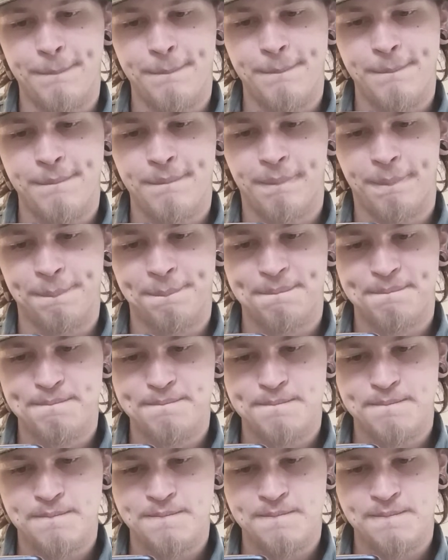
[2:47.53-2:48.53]

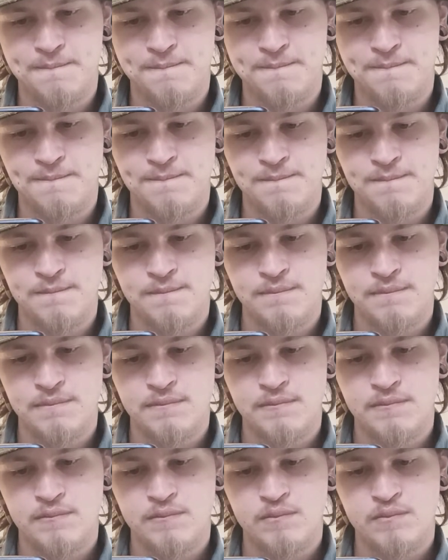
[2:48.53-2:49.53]

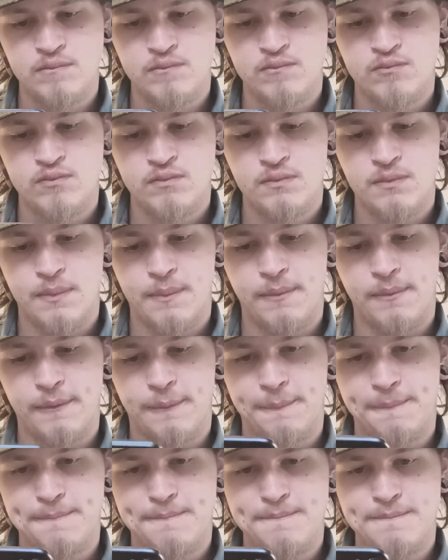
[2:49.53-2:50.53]

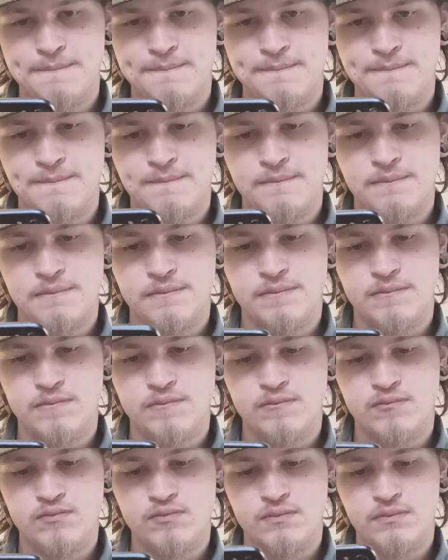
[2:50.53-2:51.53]

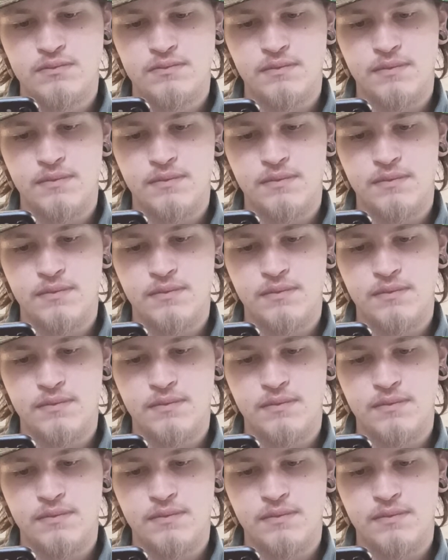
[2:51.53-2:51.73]
(silence)